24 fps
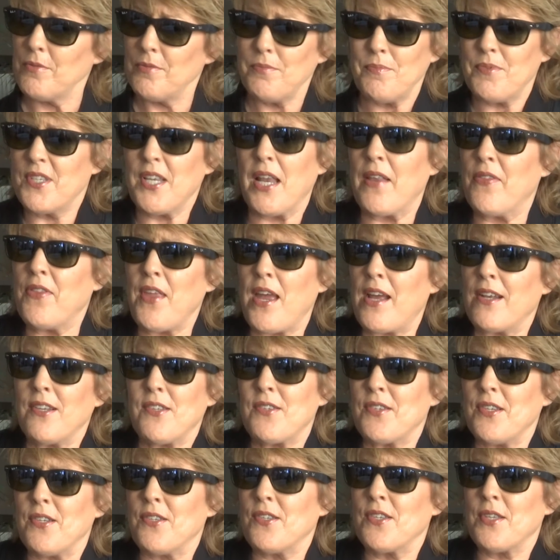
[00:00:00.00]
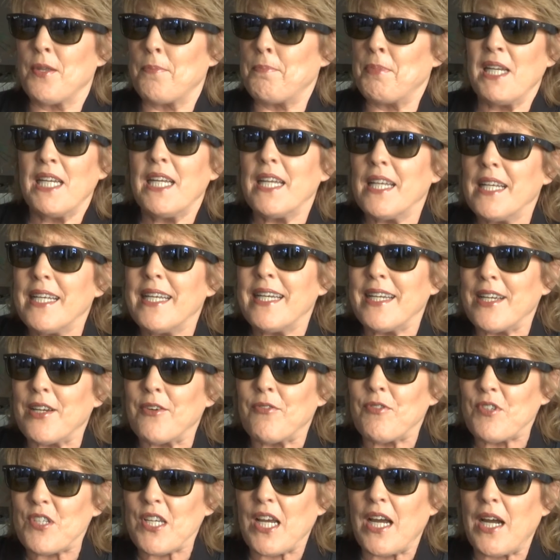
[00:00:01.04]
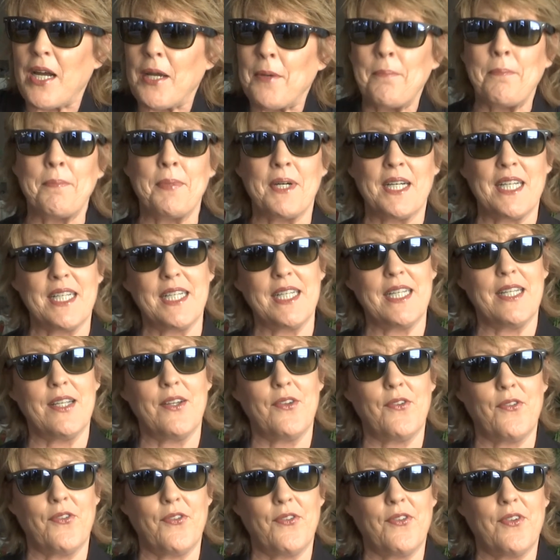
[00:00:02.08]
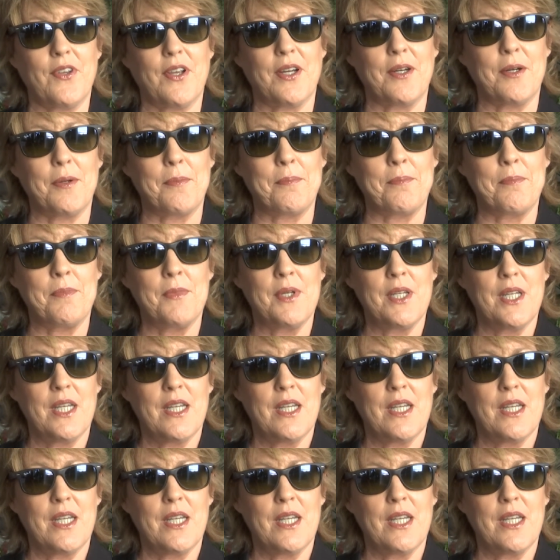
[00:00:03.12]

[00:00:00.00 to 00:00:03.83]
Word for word: said that since the beginning of time, but it's, um,